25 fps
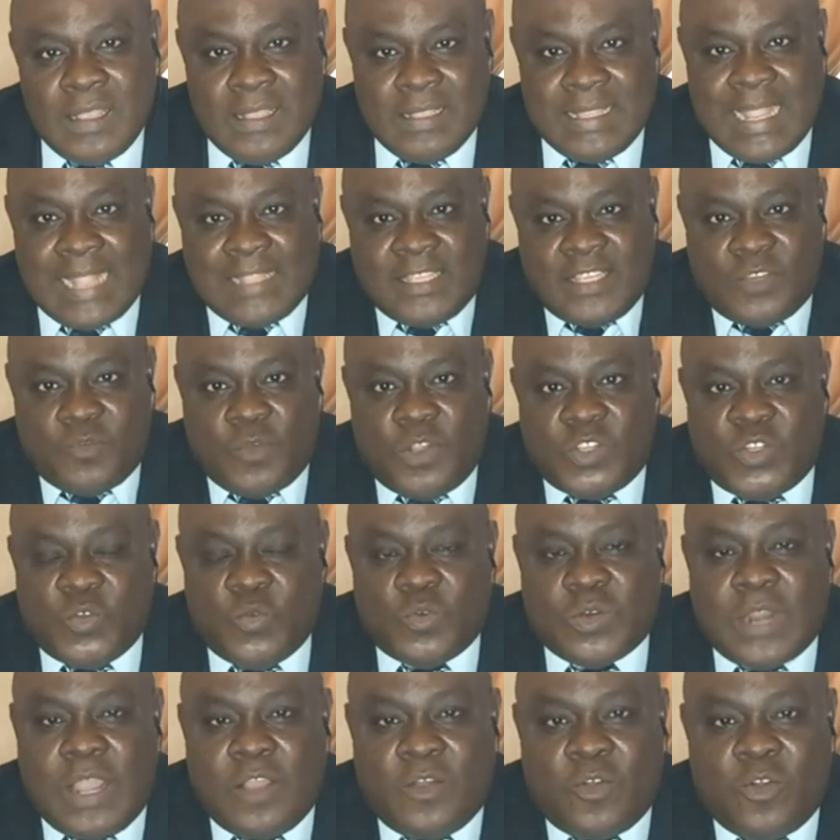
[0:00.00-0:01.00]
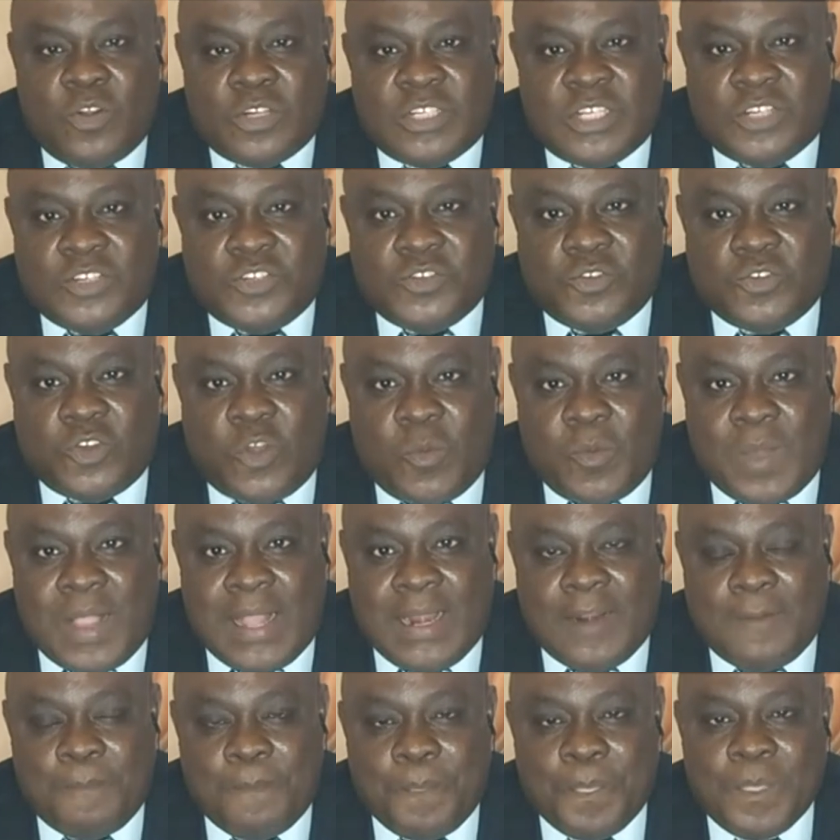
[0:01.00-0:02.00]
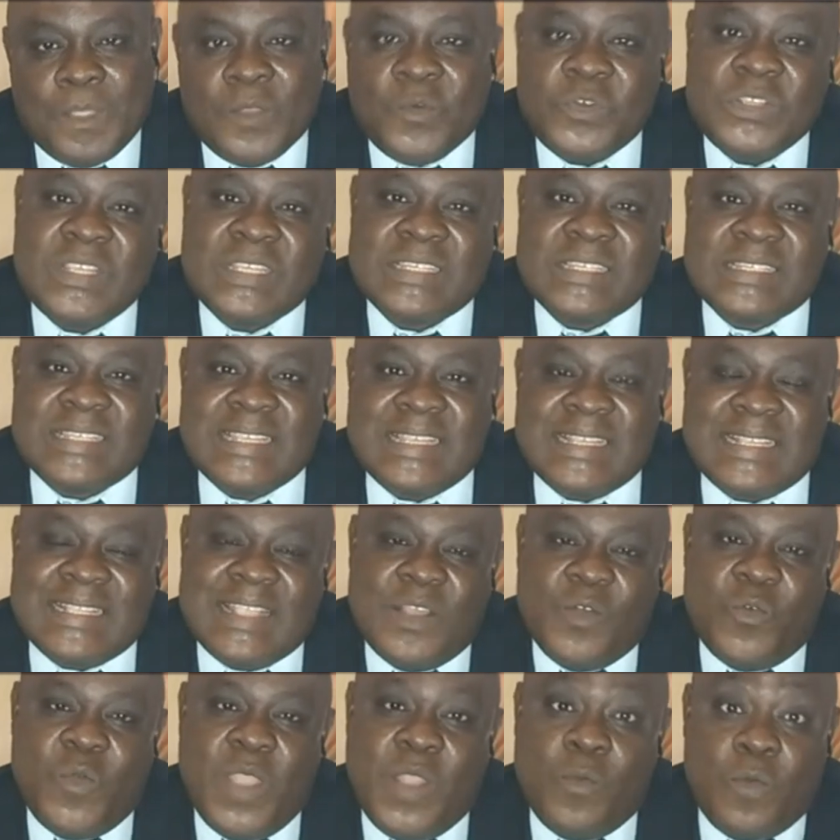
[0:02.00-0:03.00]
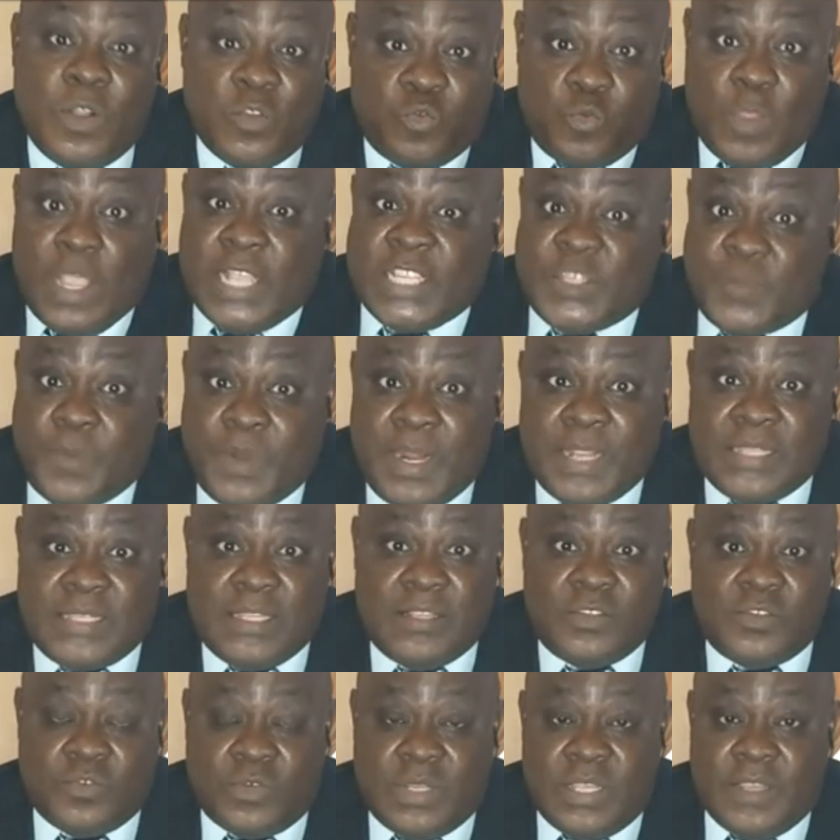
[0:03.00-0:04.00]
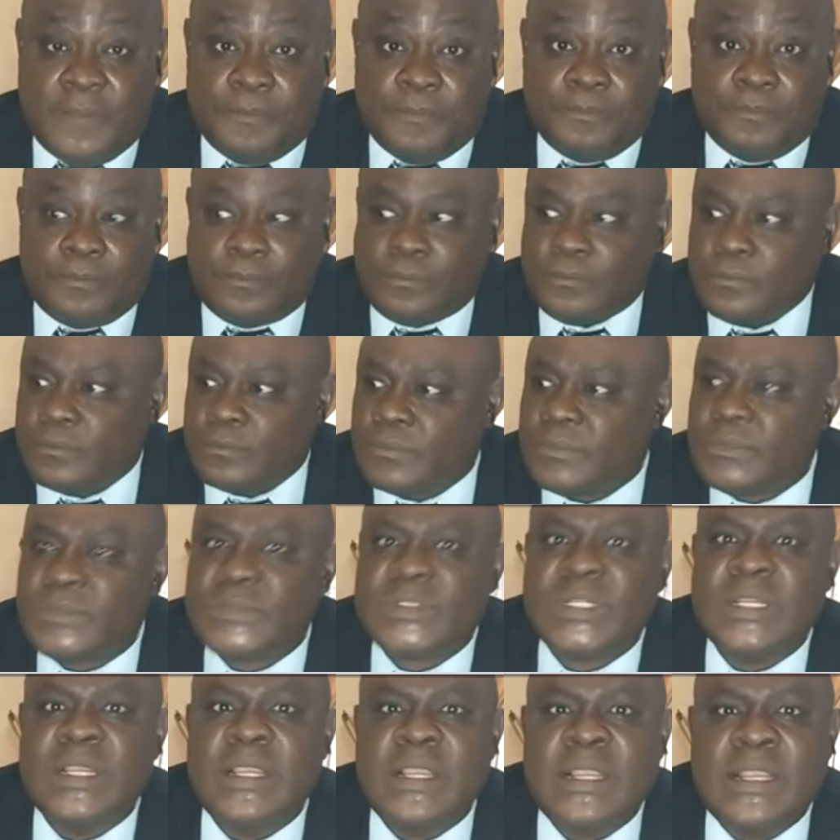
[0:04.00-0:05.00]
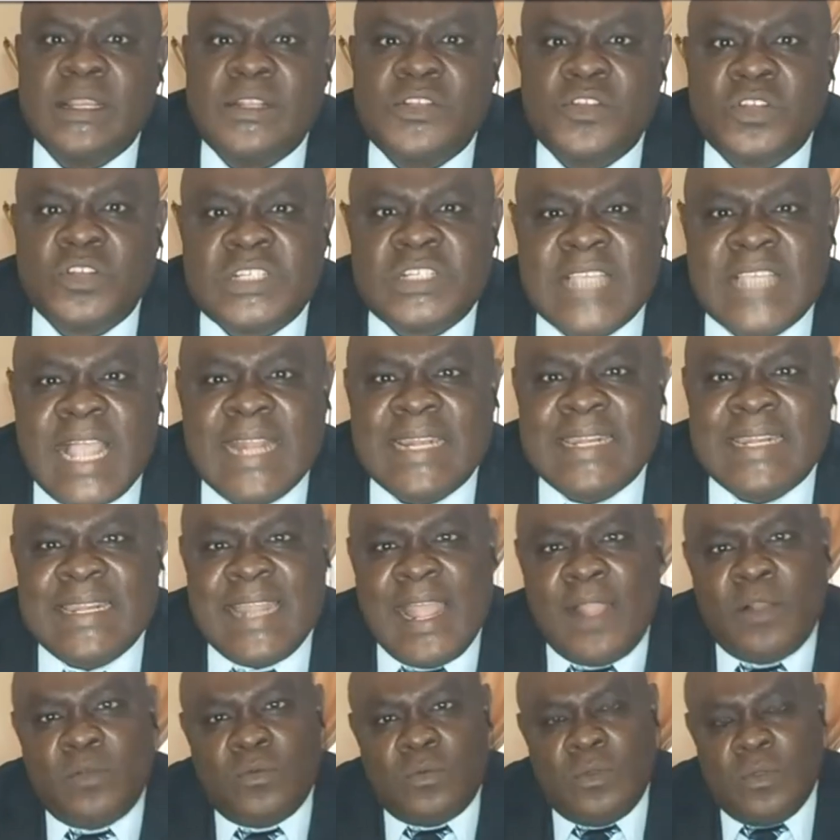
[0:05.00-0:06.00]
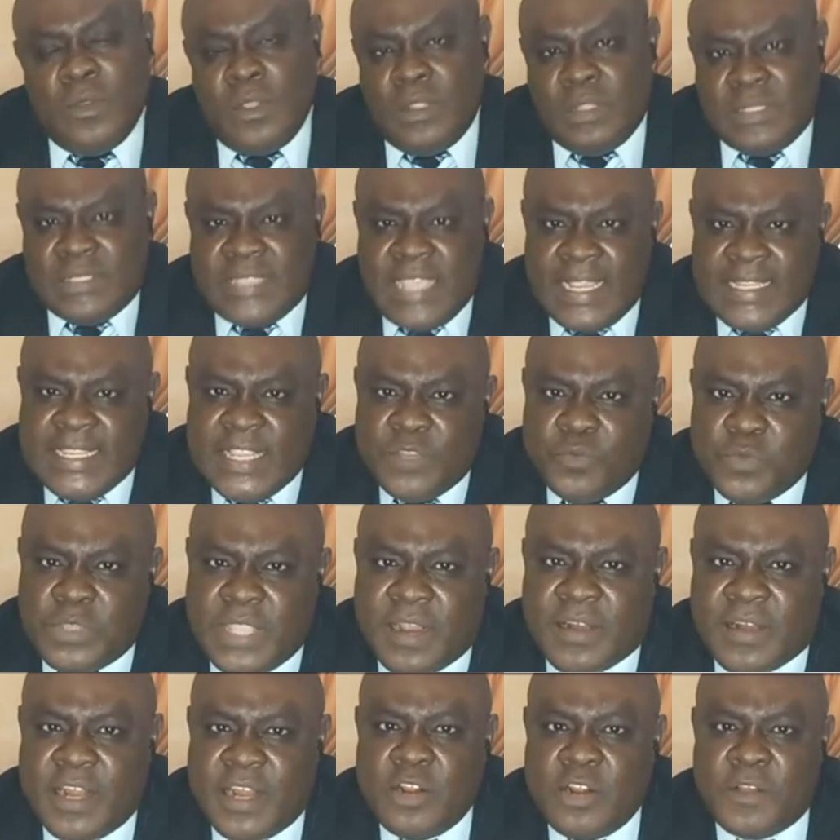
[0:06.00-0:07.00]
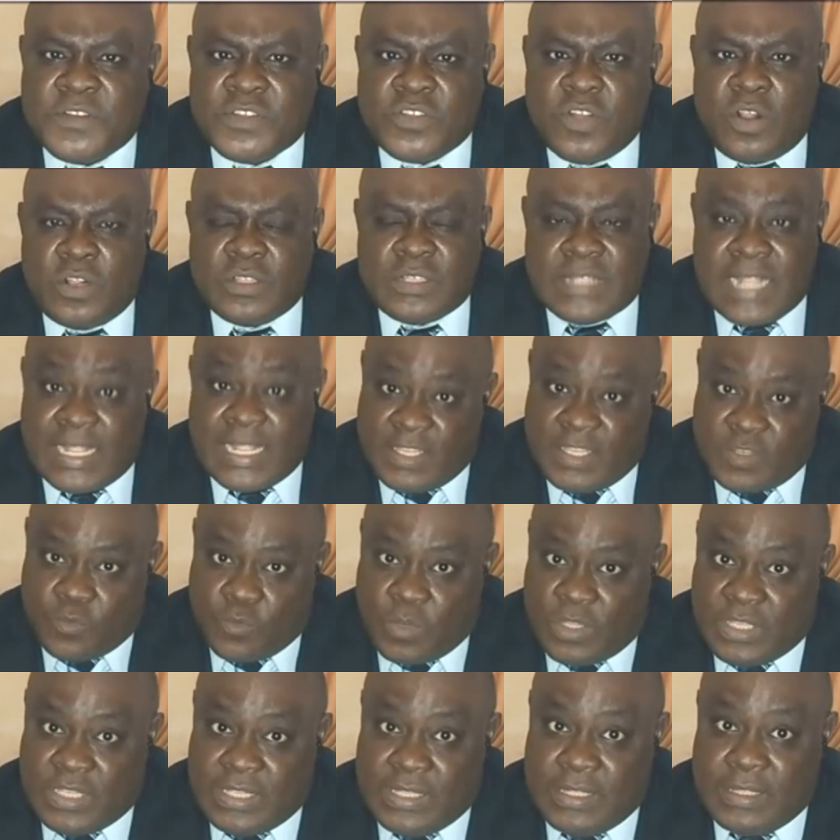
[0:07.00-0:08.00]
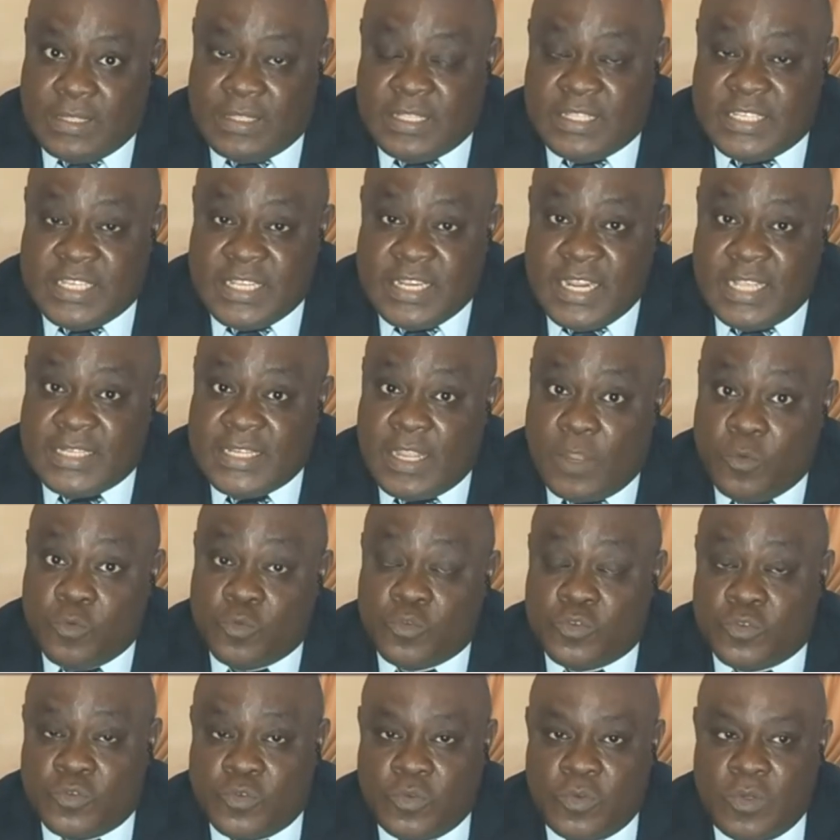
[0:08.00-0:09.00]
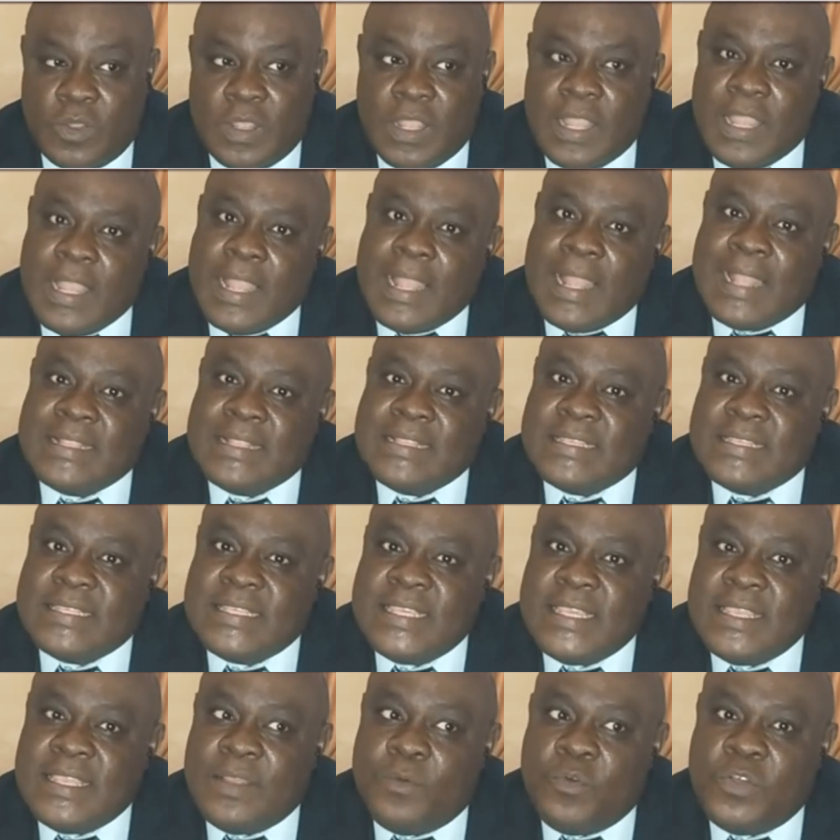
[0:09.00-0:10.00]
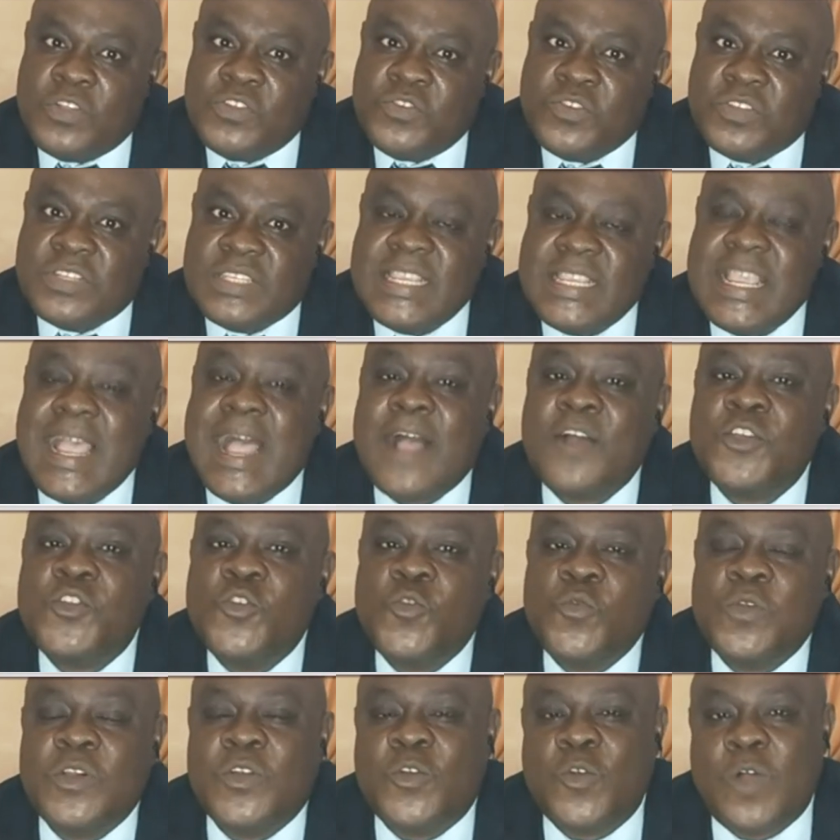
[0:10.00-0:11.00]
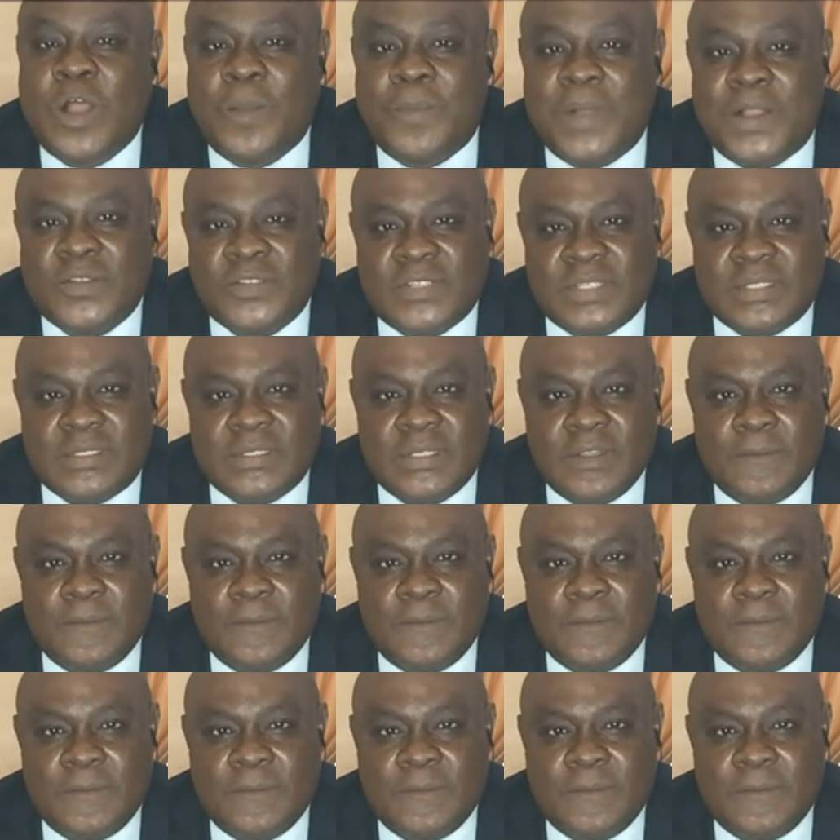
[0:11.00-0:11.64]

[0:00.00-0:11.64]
That is what you will now call the new normal, which is in a way what we're experiencing today. Yes. Your child now yes. takes it with a grain of salt. That is what the teenager will do, and see wants to see how you will go about it.